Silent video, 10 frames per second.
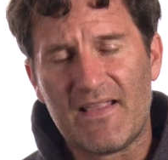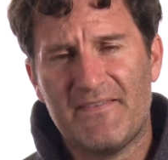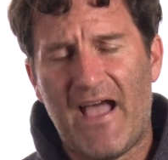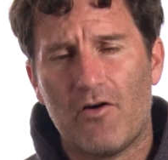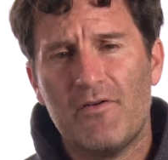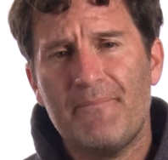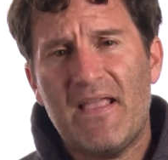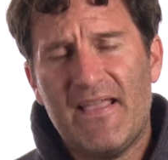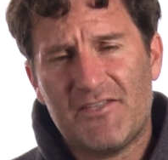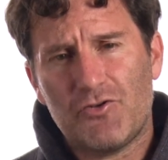Now,
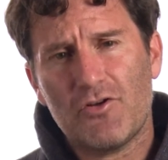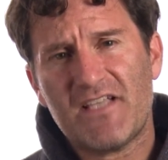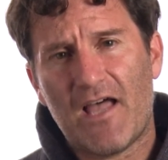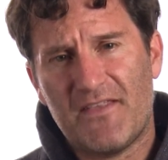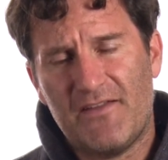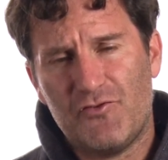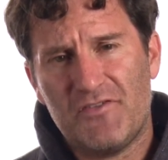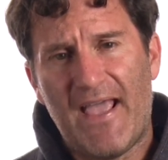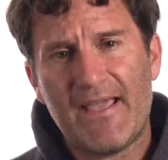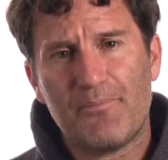it turns out that if you
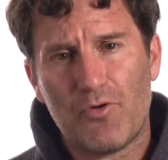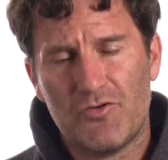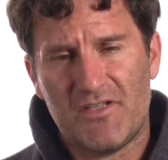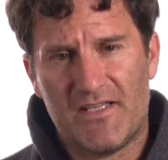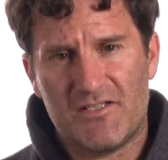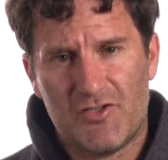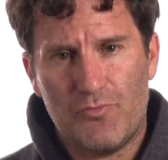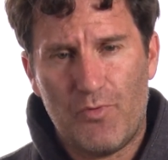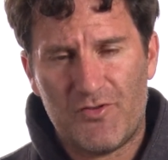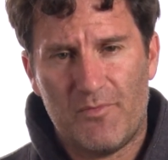take proteins and
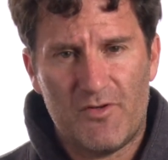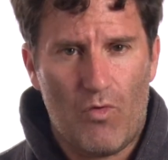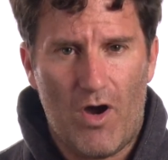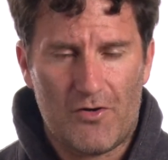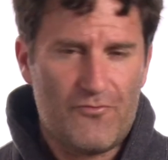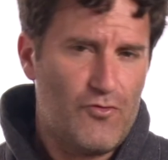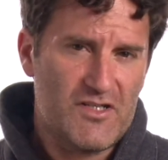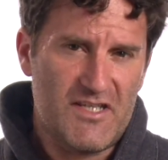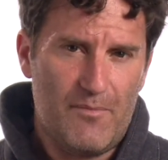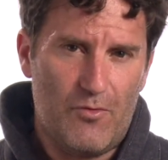you put them in water, for
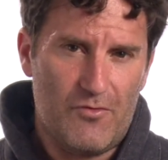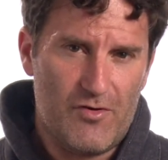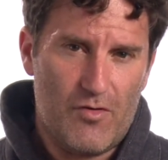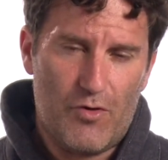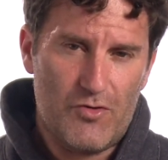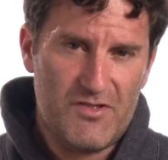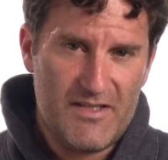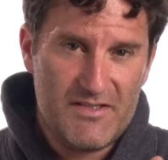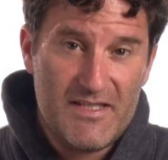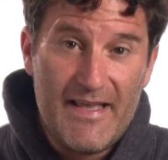example, there are
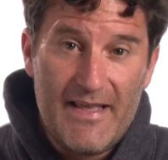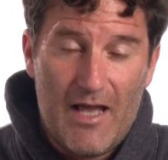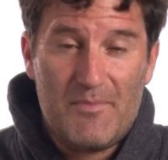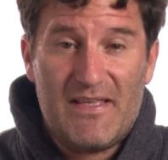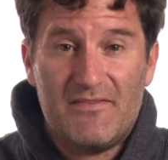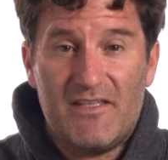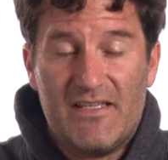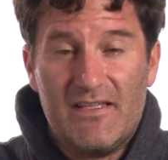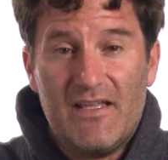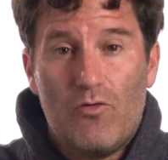proteins in
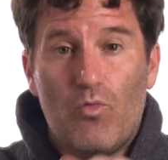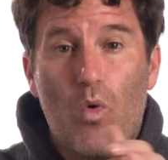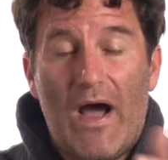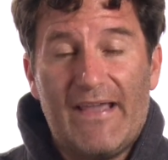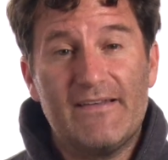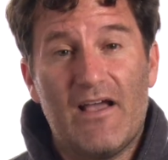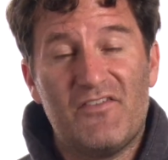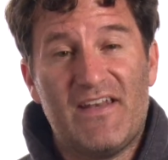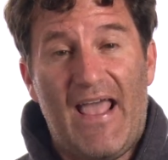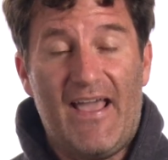the white
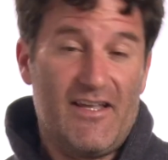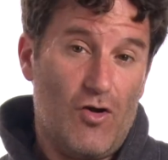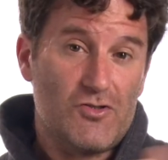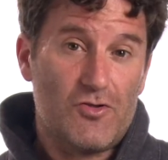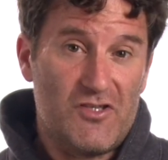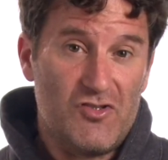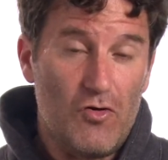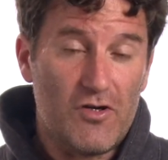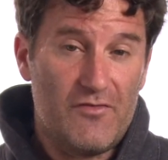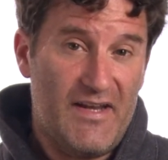of an egg and also the
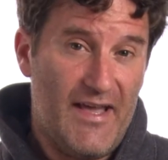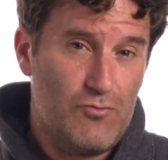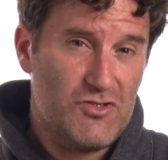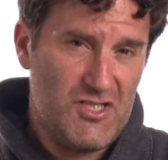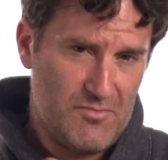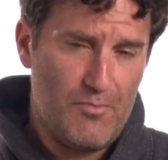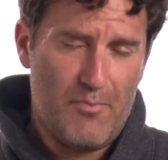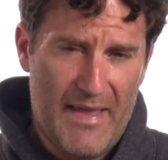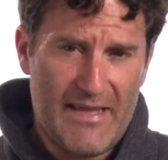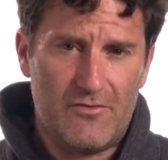yolk of an egg, which is
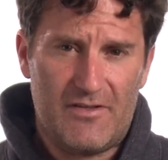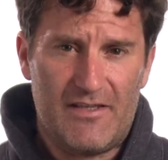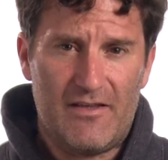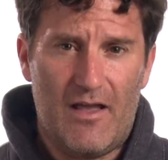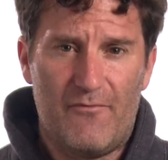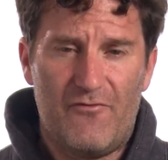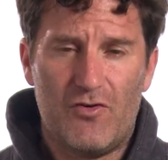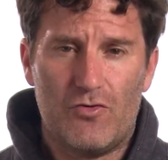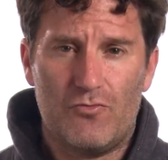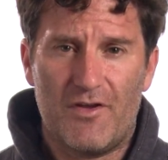mainly
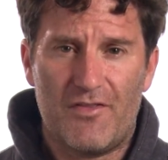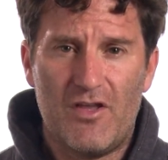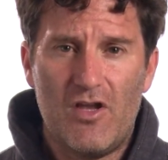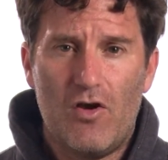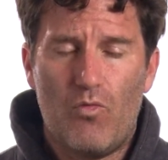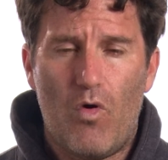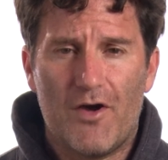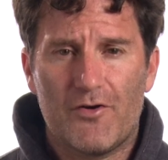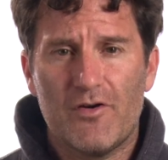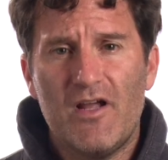filled with
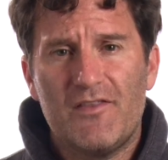water.